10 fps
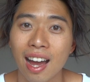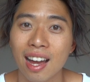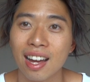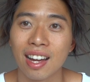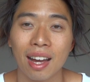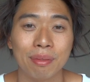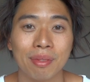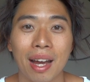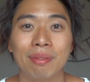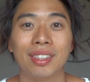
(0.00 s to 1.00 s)

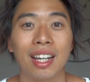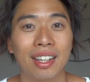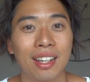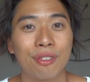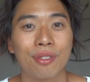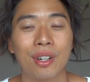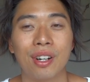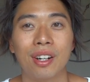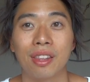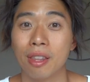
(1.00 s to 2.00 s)
I'm selling it
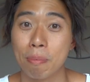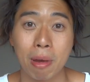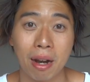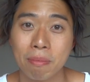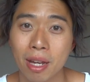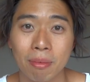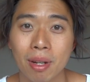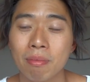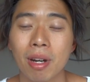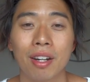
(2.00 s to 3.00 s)
for the bare
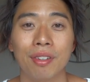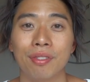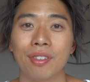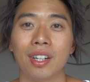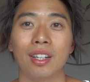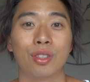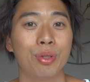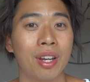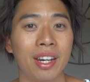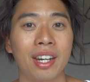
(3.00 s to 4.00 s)
minimum of
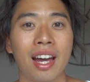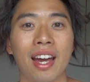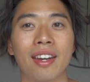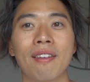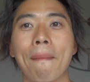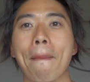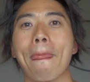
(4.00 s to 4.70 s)
$2.99.